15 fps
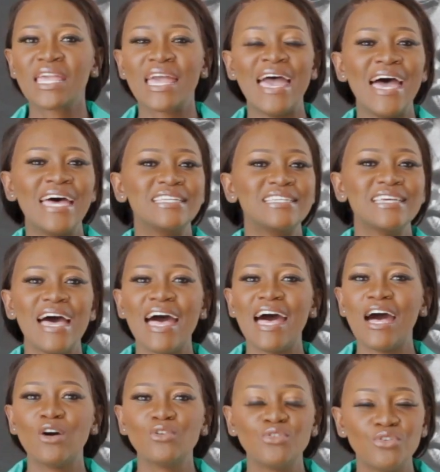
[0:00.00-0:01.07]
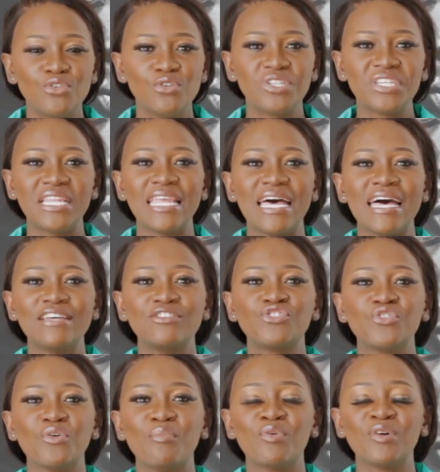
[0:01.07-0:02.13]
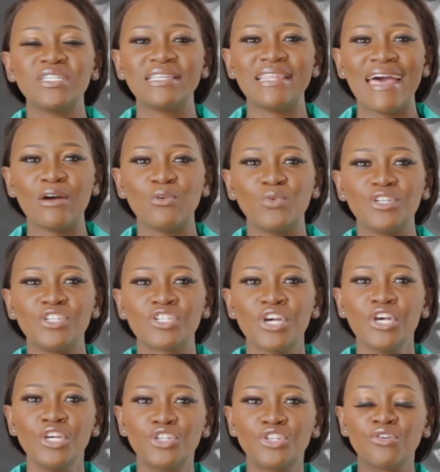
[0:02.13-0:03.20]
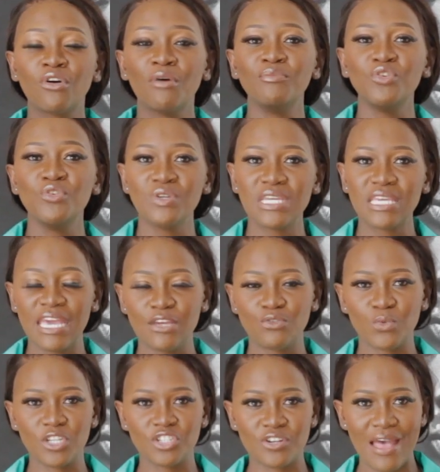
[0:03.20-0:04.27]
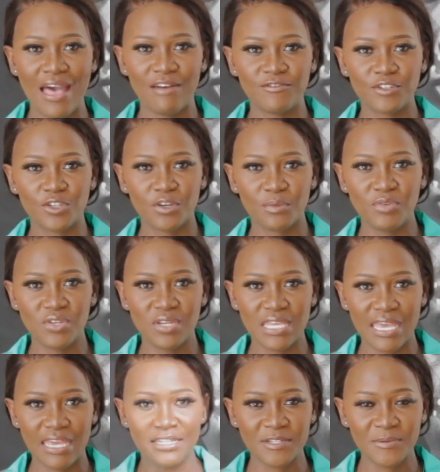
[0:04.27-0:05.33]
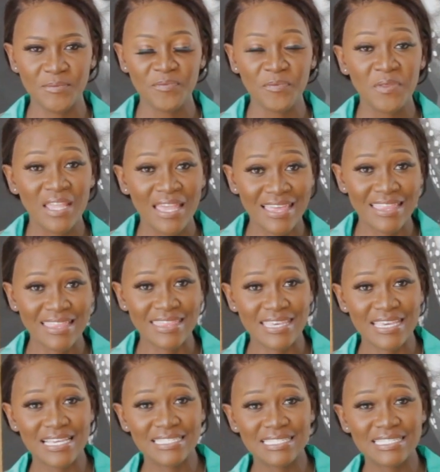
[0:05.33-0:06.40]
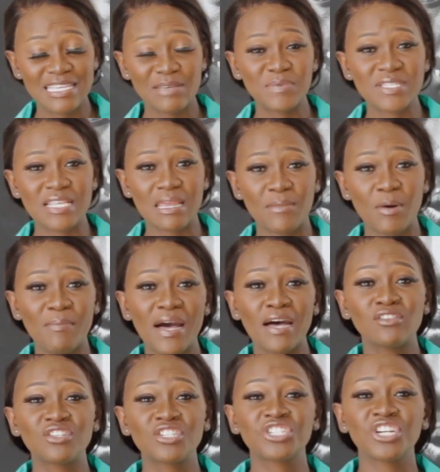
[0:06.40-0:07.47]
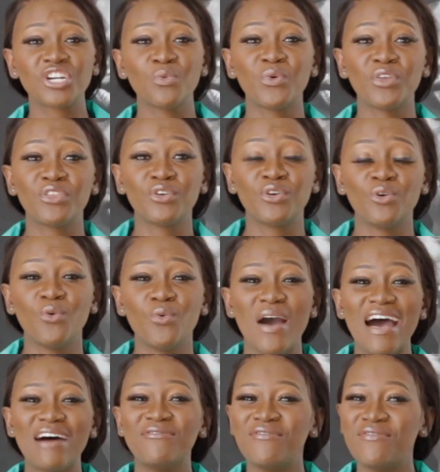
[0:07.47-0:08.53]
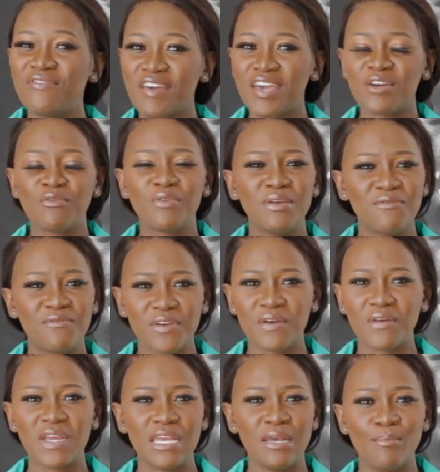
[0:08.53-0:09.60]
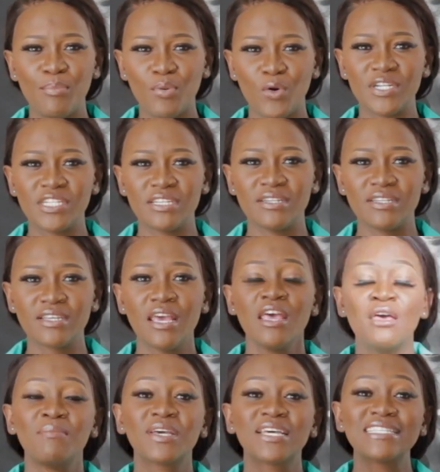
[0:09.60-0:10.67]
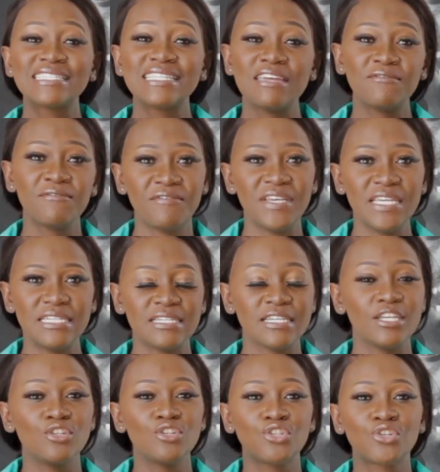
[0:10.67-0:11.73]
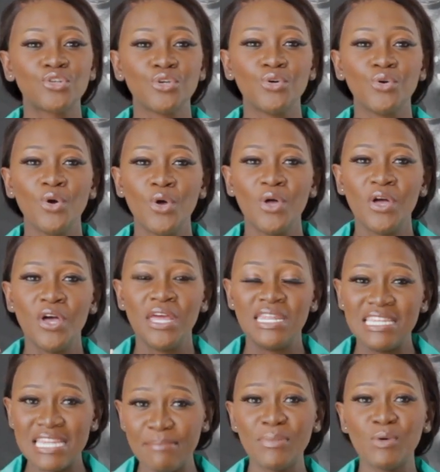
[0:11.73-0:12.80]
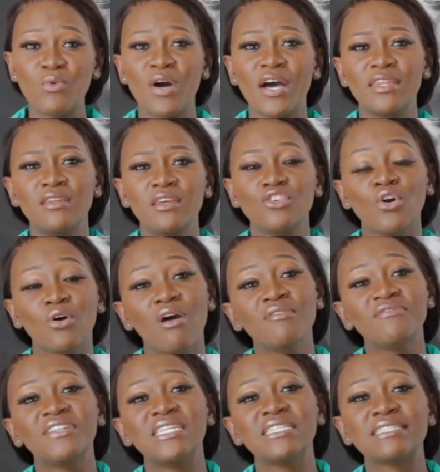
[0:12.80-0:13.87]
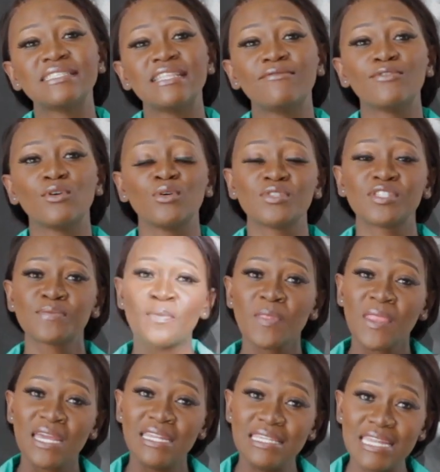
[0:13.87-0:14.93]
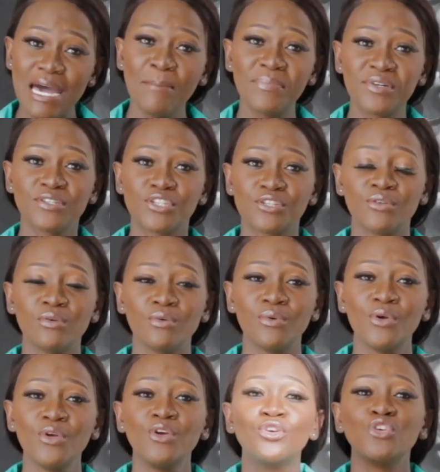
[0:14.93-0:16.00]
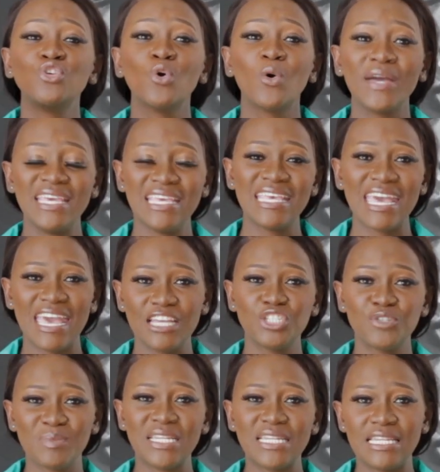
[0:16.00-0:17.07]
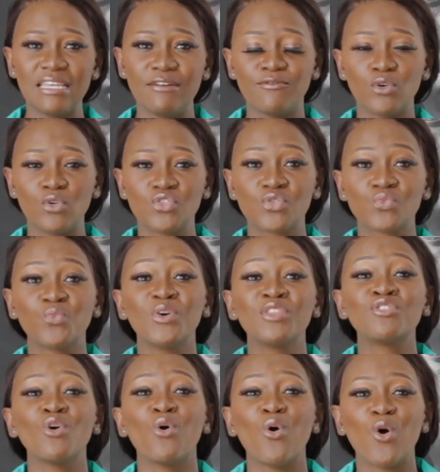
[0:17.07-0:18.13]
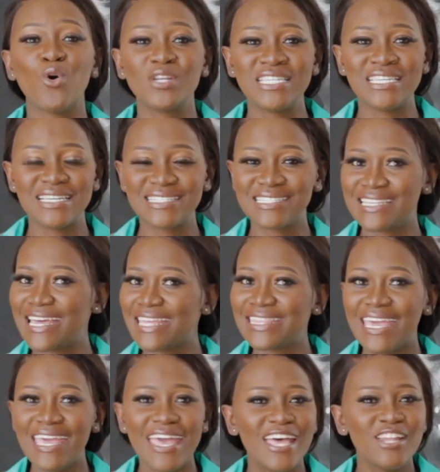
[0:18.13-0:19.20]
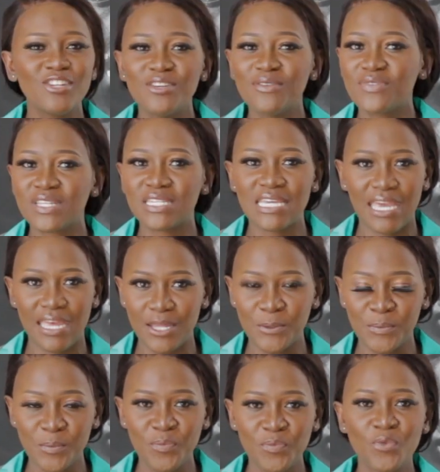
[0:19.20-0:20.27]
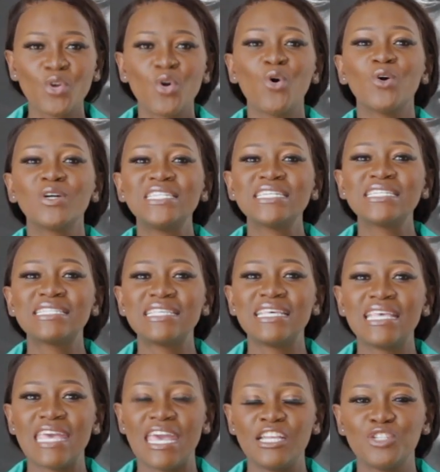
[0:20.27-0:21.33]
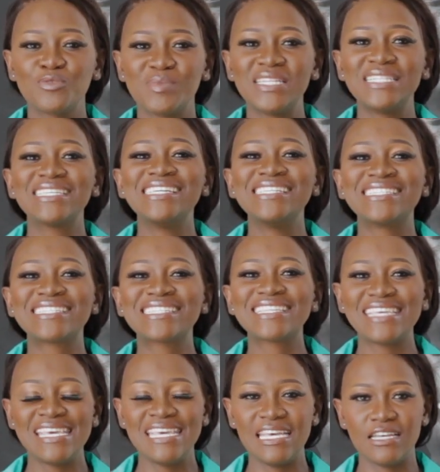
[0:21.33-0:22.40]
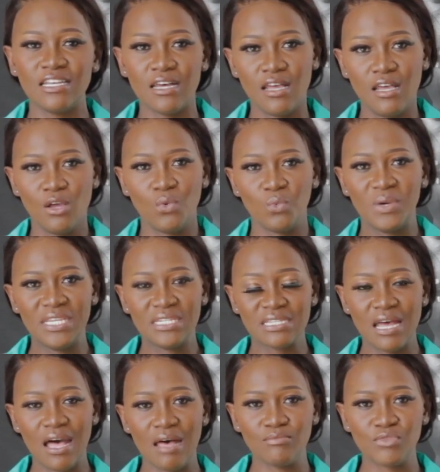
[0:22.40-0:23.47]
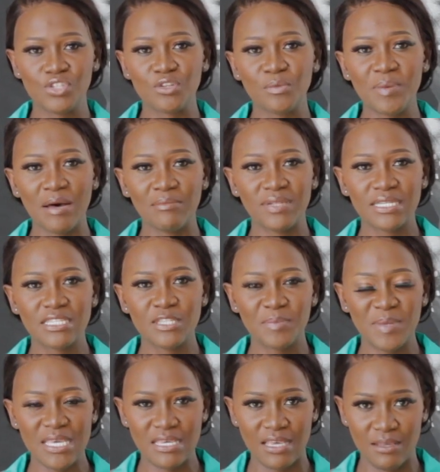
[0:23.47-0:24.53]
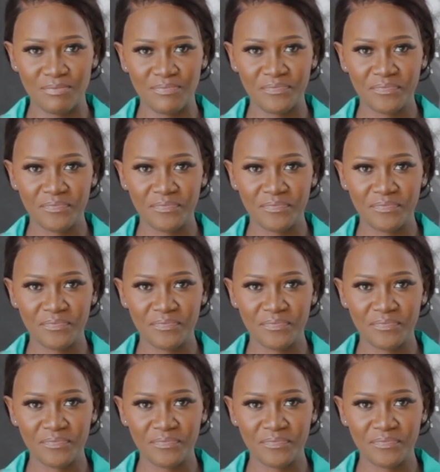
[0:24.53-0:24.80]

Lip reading: and how you utilize your body language to communicate what you have to communicate, these tips that I'm about to share with you are very, very important because they feed into number 1, your confidence levels. Number 2, your engagement levels with your audience. And at the end of the day, audience engagement is king when it comes to public speaking.